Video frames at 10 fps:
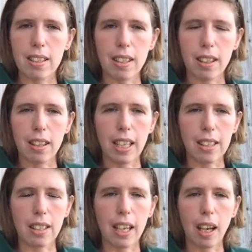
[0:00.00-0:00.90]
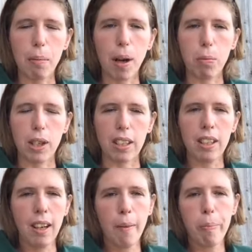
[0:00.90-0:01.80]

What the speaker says: as to the things they come up with,